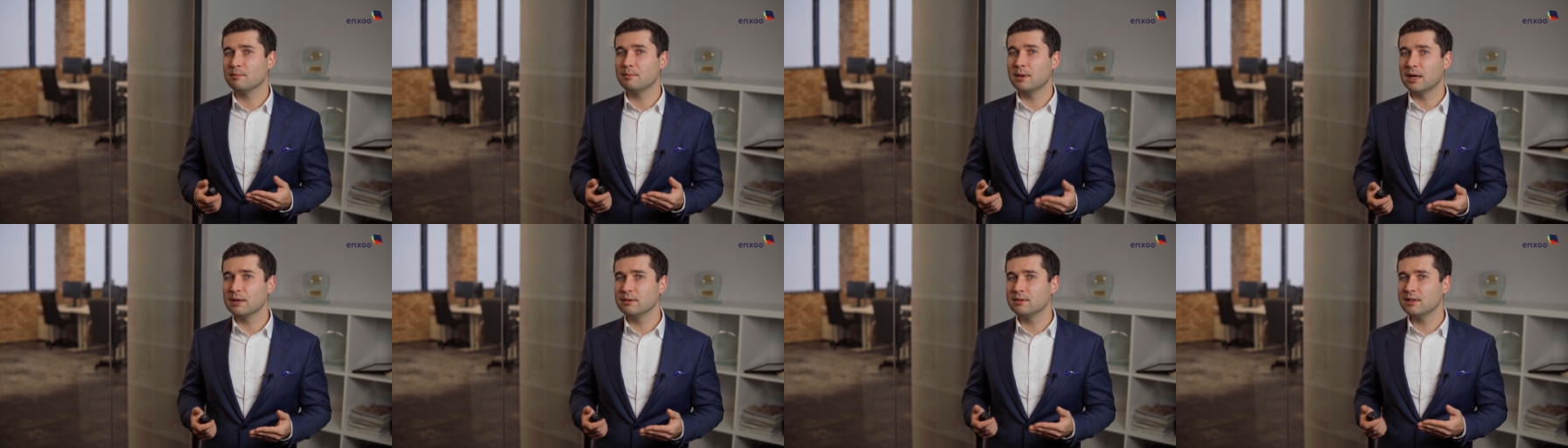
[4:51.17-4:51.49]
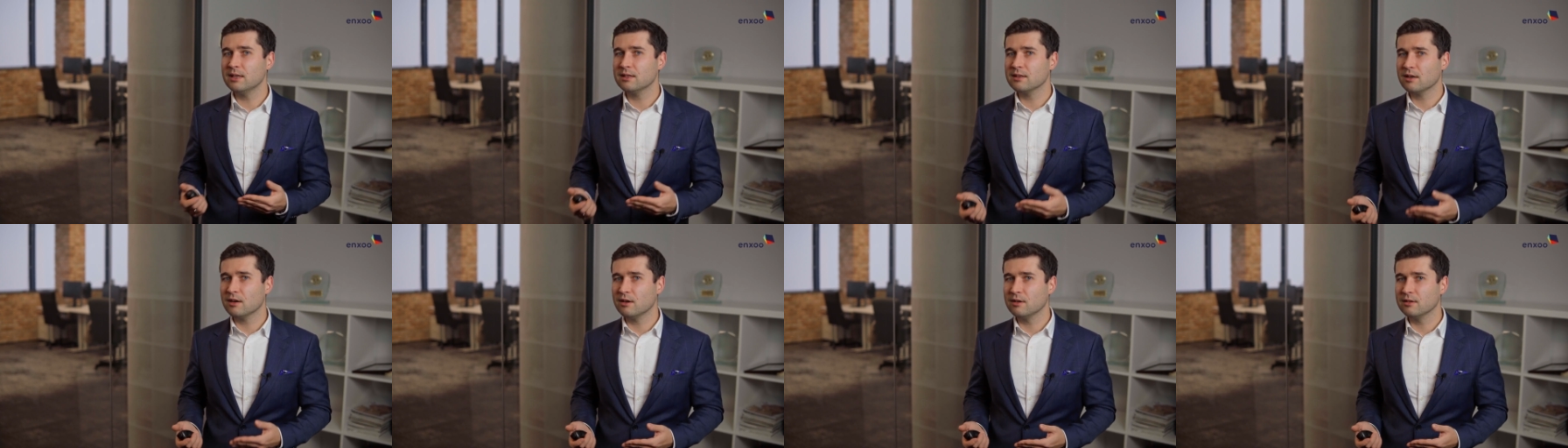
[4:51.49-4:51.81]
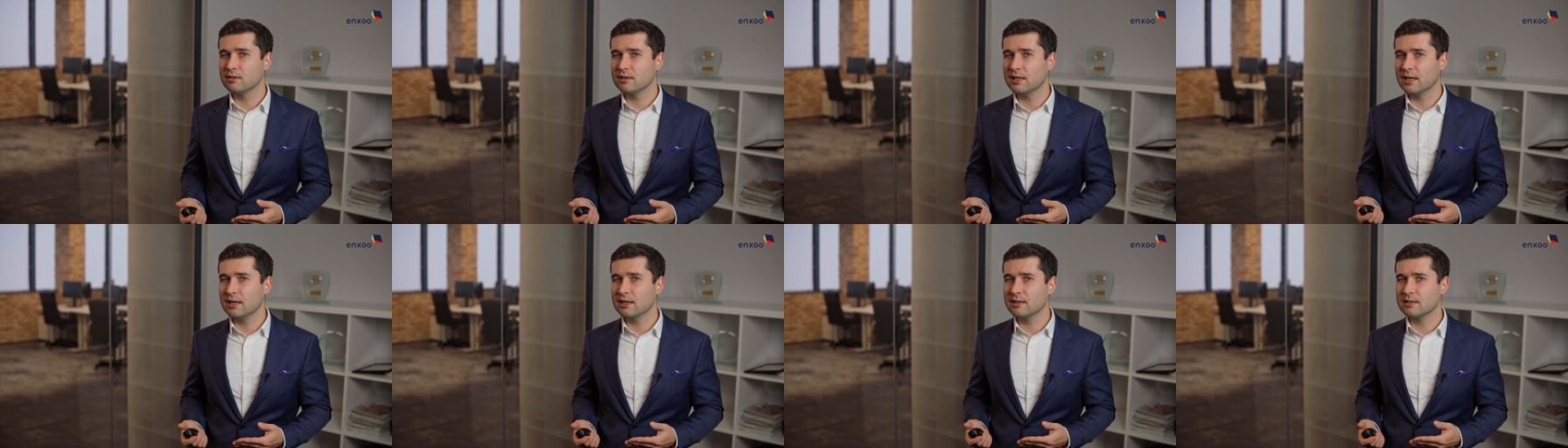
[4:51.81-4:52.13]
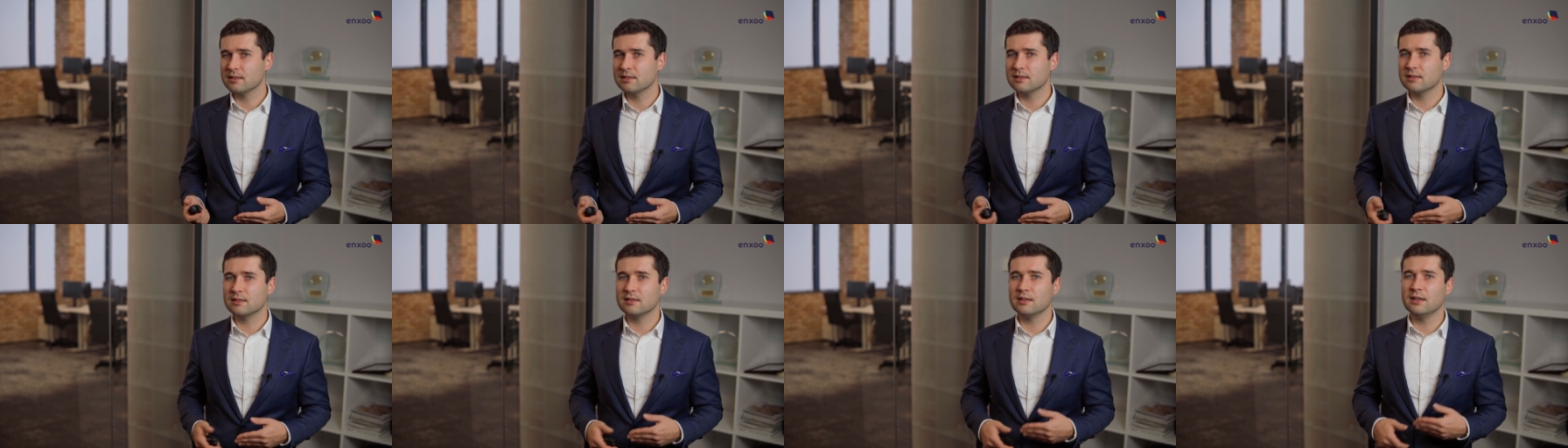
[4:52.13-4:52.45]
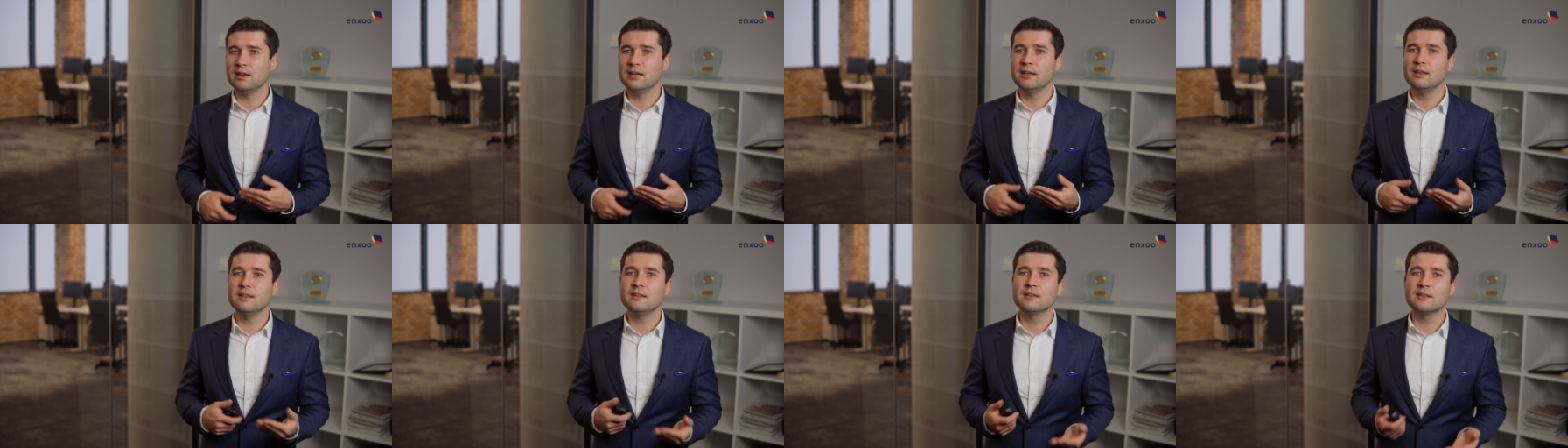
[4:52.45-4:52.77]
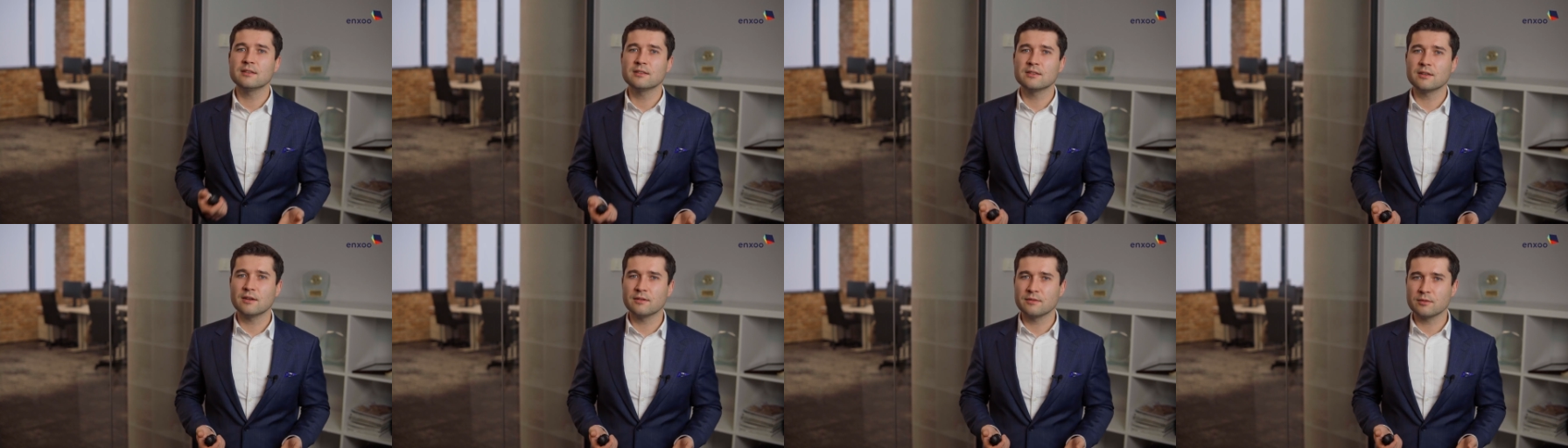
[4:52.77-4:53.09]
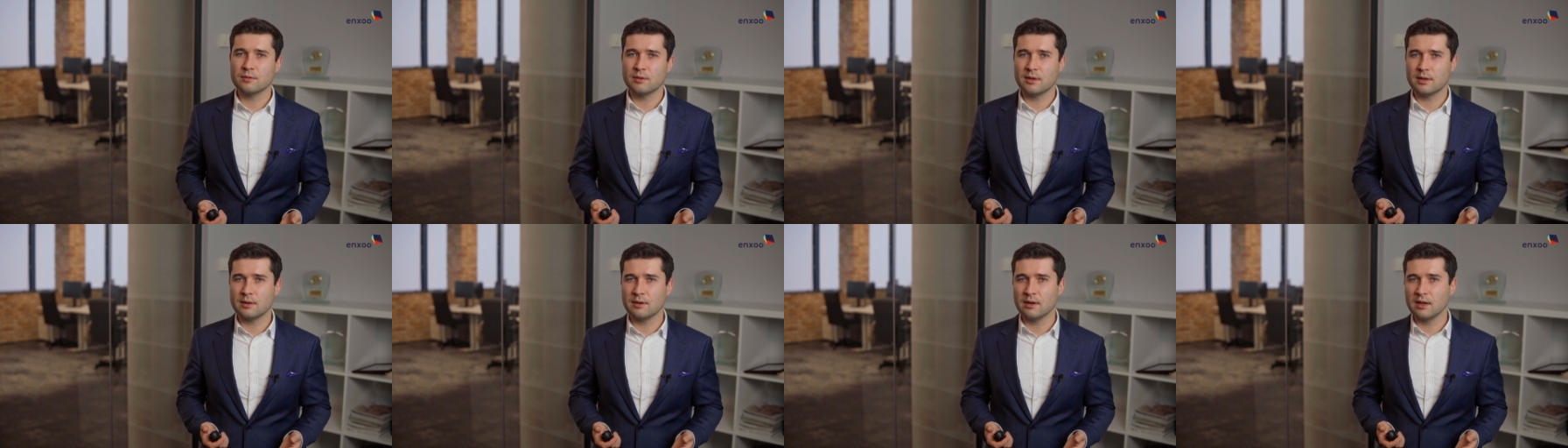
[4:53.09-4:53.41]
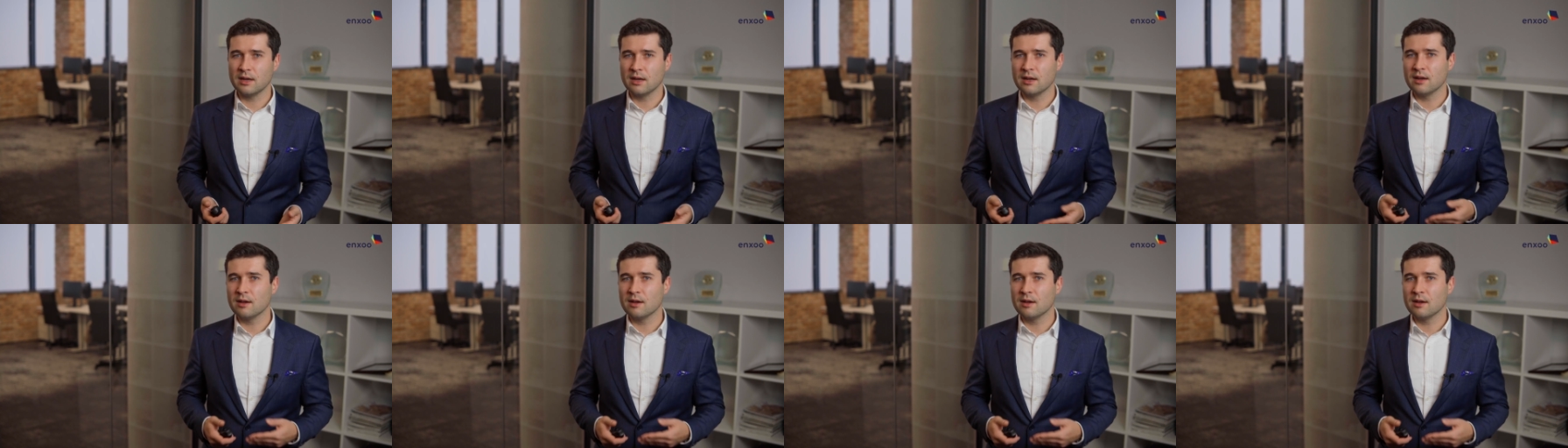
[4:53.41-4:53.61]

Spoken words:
bounded contexts in the software